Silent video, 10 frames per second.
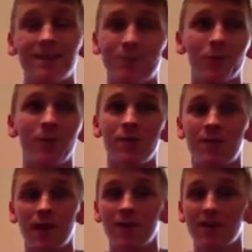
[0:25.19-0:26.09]
It's probably the
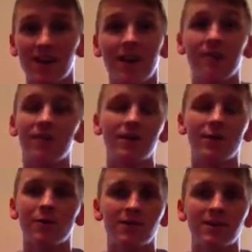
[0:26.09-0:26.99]
fight of the year in the
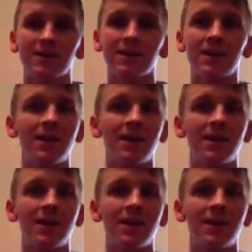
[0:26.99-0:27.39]
UFC.